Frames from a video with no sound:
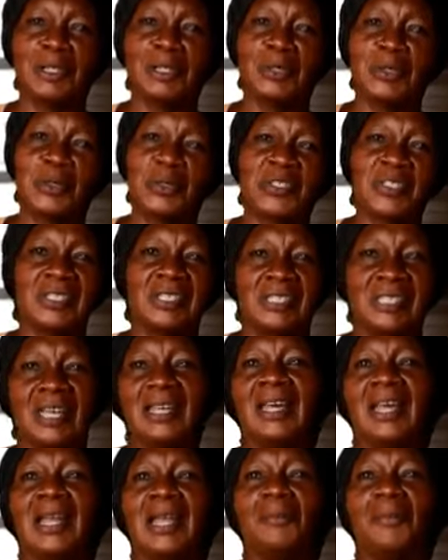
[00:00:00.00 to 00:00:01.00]
Do see Jedi
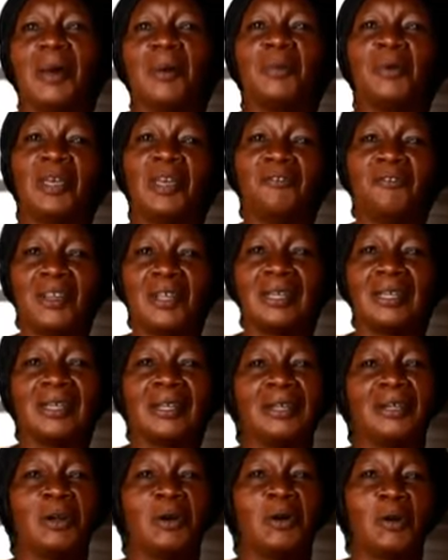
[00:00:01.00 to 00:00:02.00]
Alamuki vini
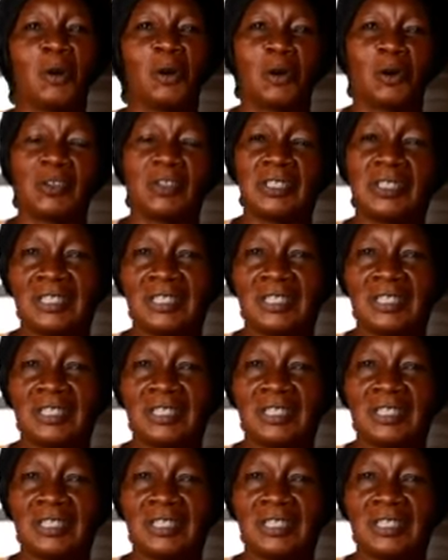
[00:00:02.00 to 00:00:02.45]
or a